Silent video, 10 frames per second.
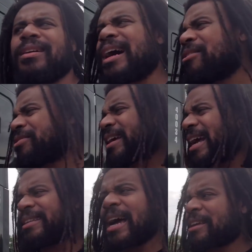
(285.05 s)
I don't think
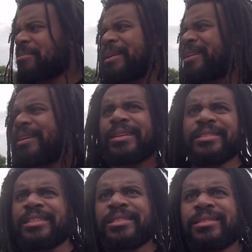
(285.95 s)
I documented it.
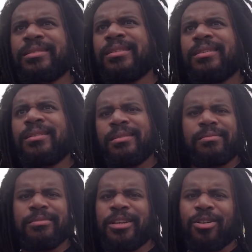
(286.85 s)
It's just,
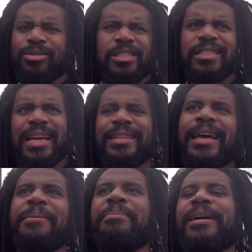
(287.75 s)
you know, it's just like
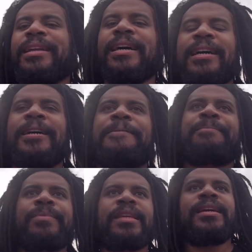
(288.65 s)
that. But
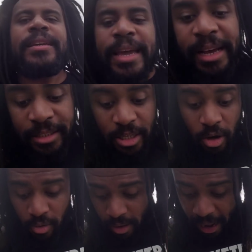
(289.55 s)
yeah,
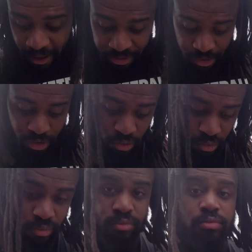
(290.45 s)
so after
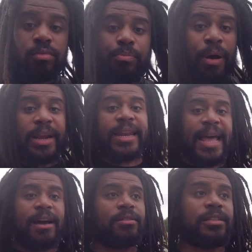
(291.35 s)
you break
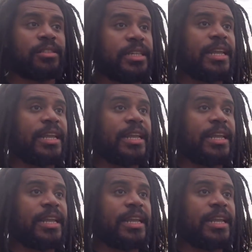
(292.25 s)
down and see